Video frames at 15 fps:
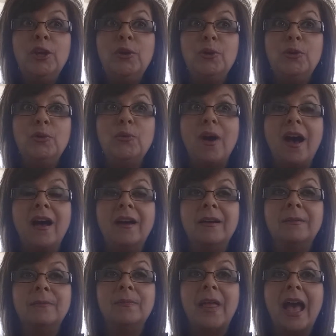who
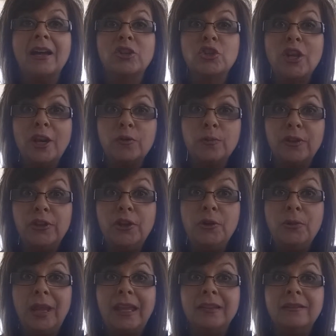I shared with
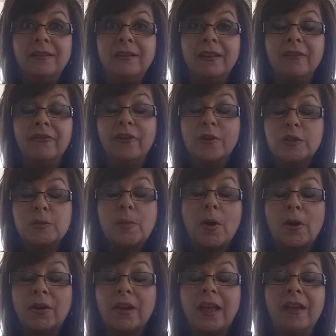you in the first
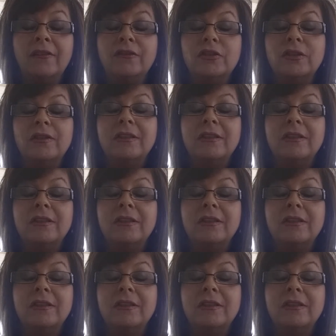part of